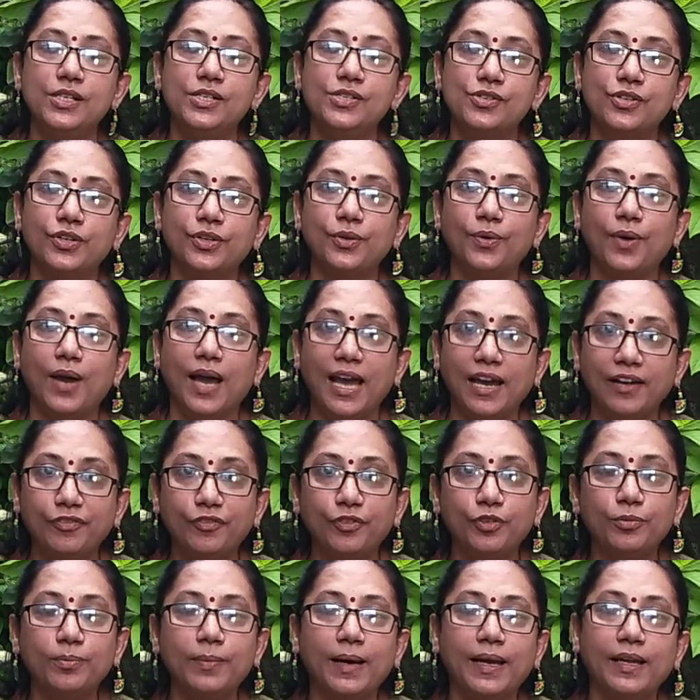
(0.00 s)
so you
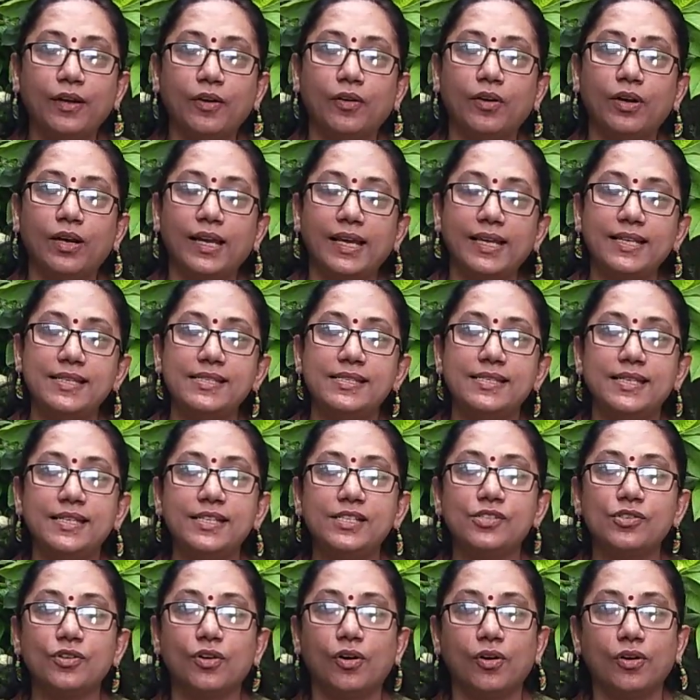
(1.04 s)
have to buy online
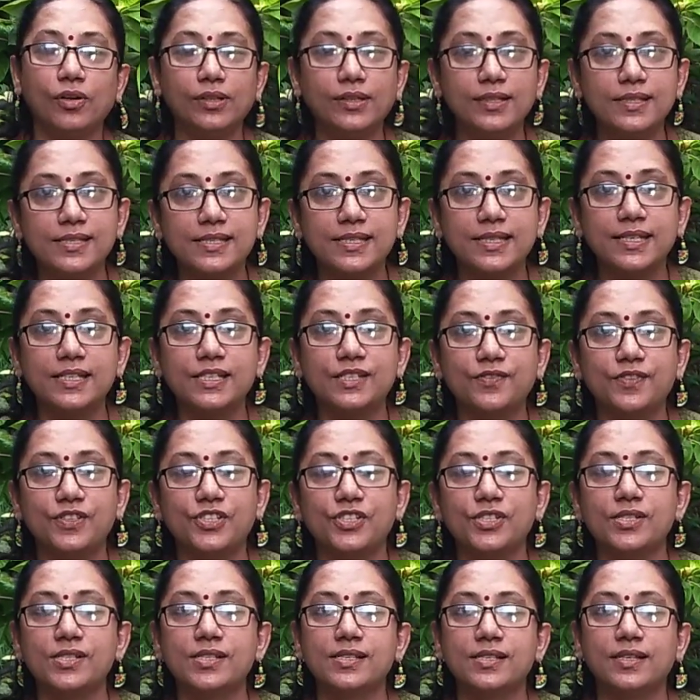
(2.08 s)
seeds or the seeds
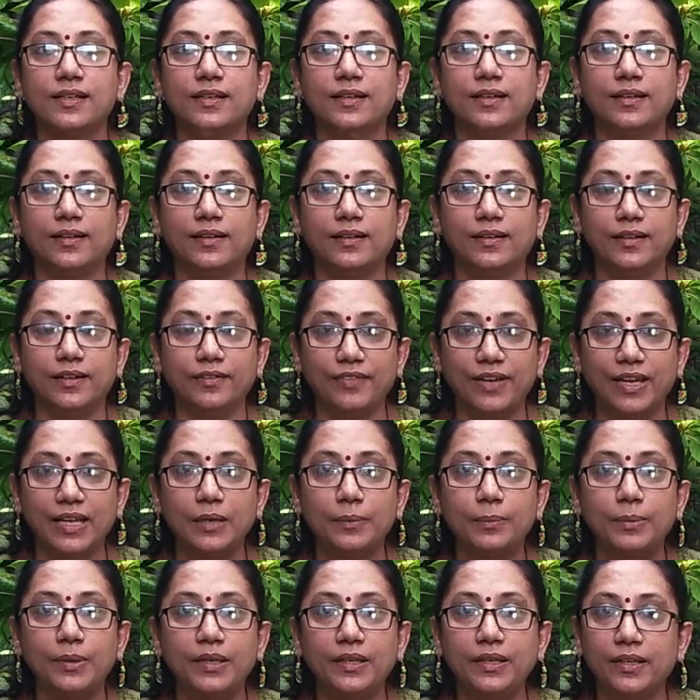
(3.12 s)
which is
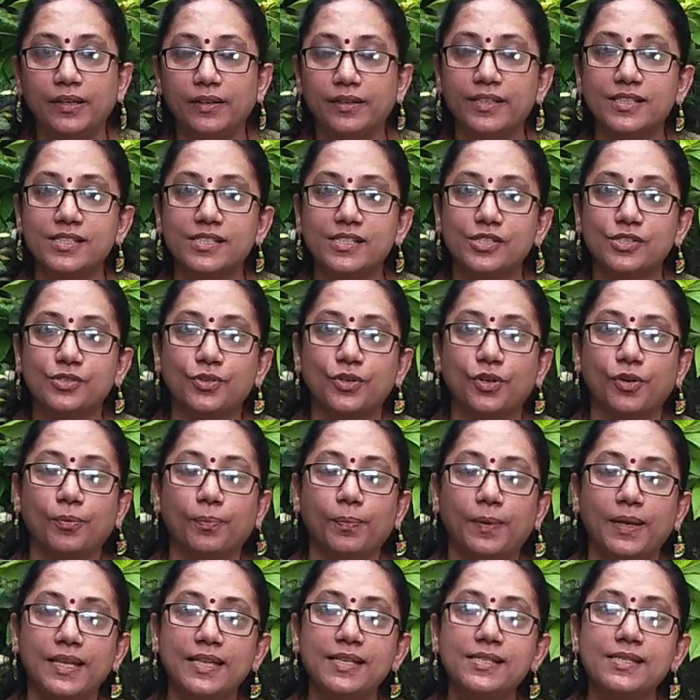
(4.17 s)
available nearest to your
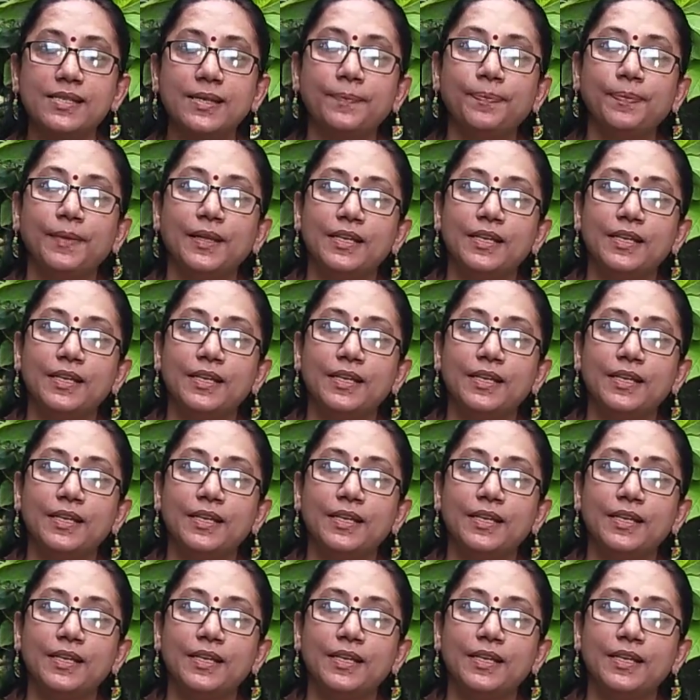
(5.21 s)
place.